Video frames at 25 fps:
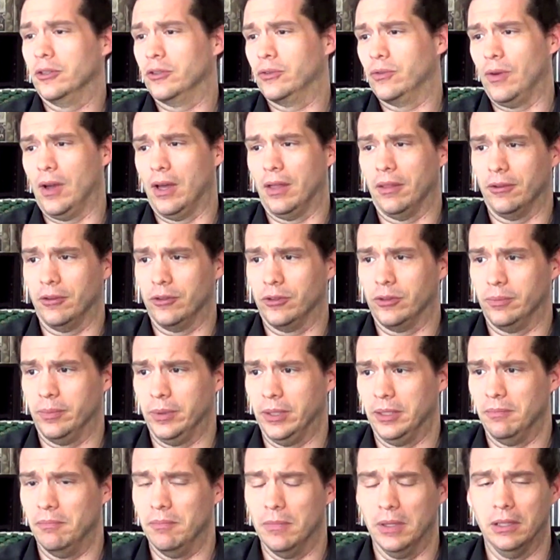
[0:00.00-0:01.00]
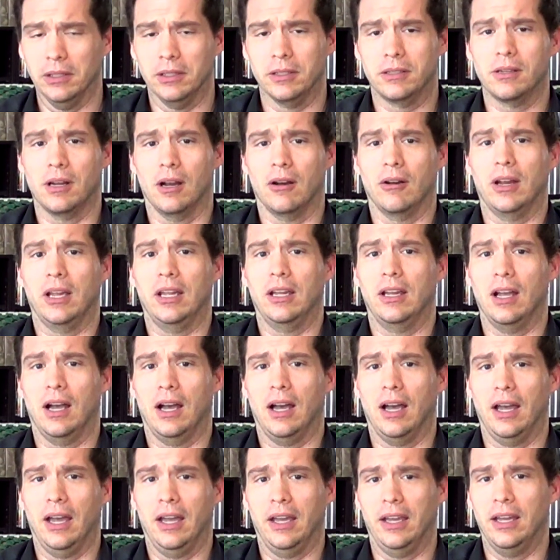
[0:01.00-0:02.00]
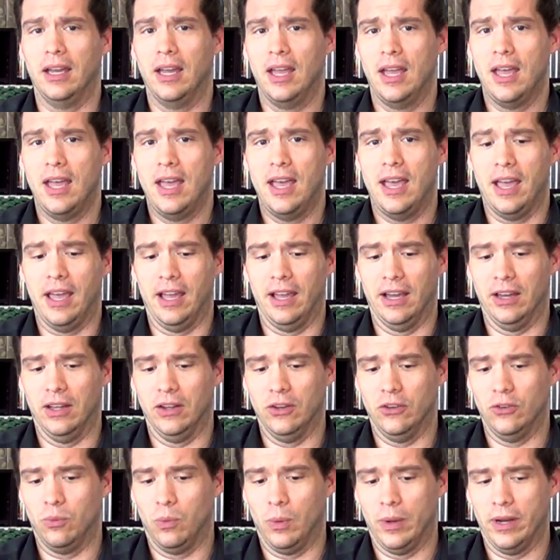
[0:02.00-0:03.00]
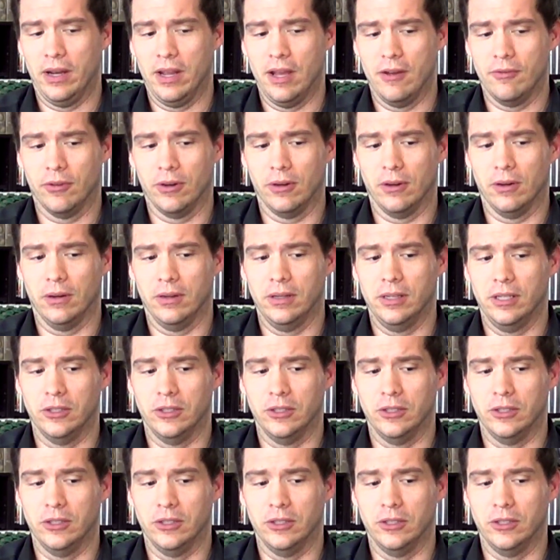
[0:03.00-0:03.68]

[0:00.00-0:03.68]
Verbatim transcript: His father's a big military guy, and whenever